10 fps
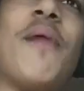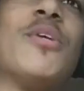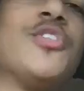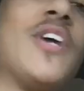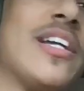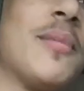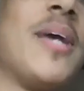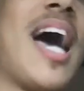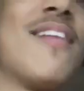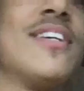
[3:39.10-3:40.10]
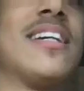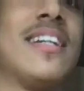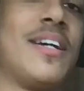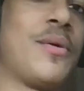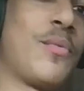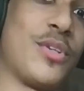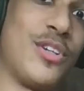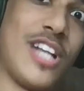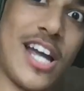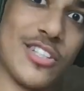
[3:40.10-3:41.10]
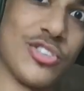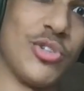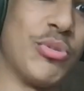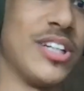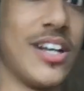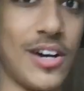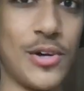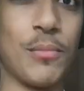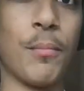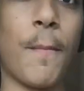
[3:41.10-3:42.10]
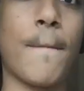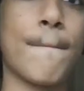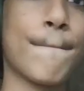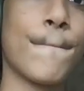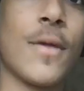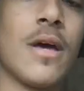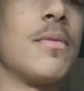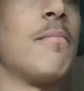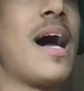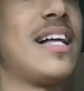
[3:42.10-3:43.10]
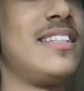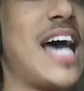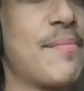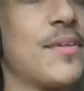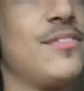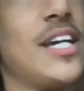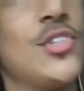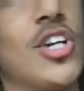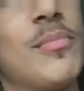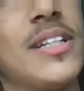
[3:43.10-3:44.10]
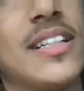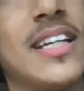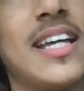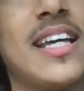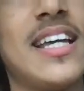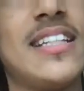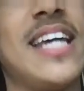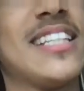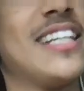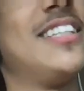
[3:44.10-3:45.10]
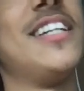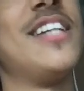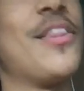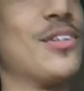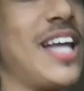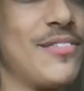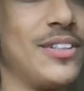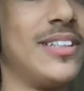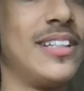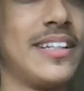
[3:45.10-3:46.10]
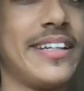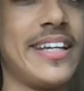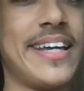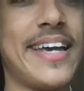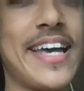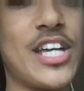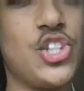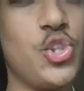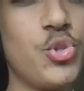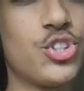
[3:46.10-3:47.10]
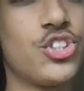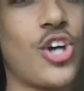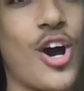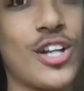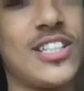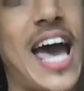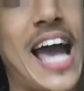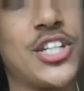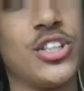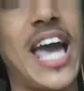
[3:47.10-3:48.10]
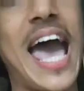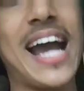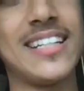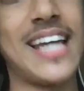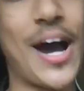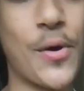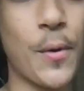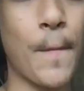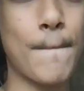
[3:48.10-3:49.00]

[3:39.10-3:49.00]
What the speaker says: much fun you could be having when you're not at school, when you get home. But maladaptive daydreaming takes that to another level. You start to actually act out